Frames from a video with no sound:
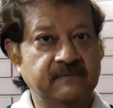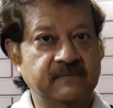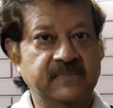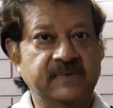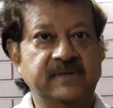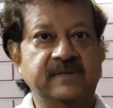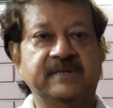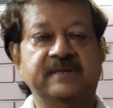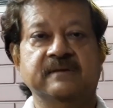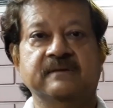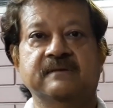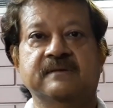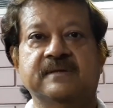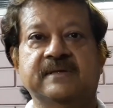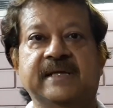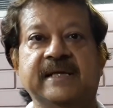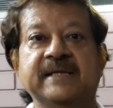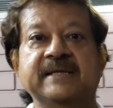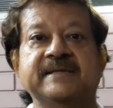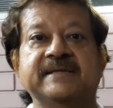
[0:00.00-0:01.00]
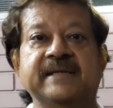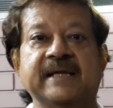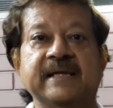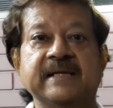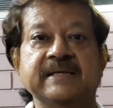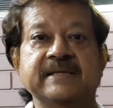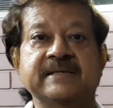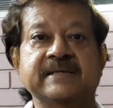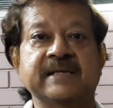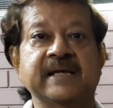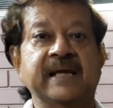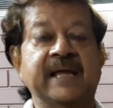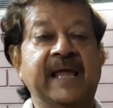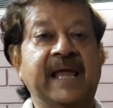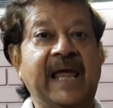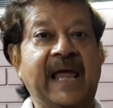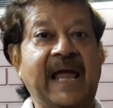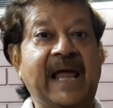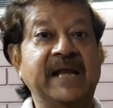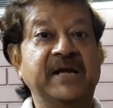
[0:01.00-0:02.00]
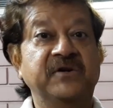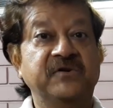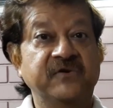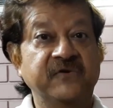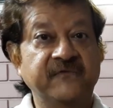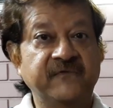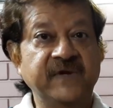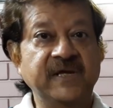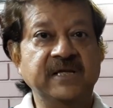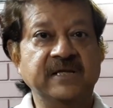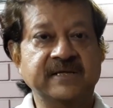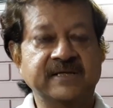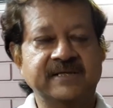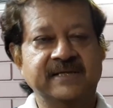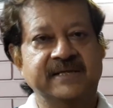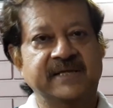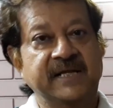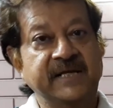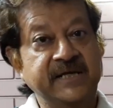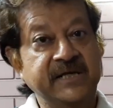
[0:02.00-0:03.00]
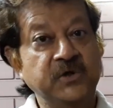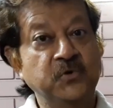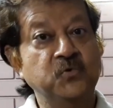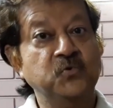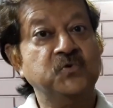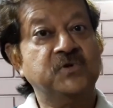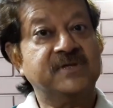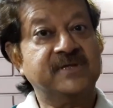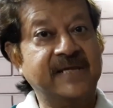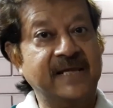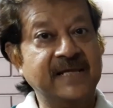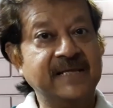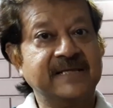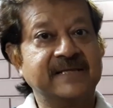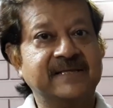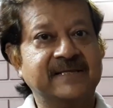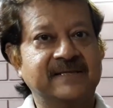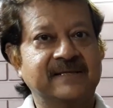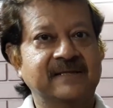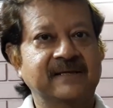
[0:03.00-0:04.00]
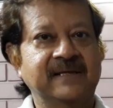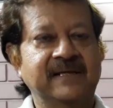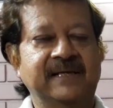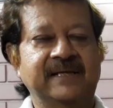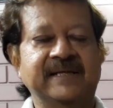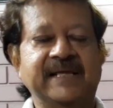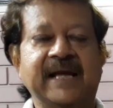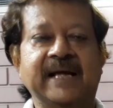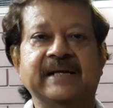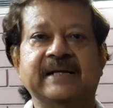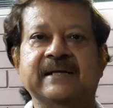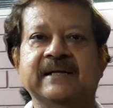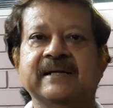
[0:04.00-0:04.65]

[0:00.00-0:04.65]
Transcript: skin cells and reveals the new cells that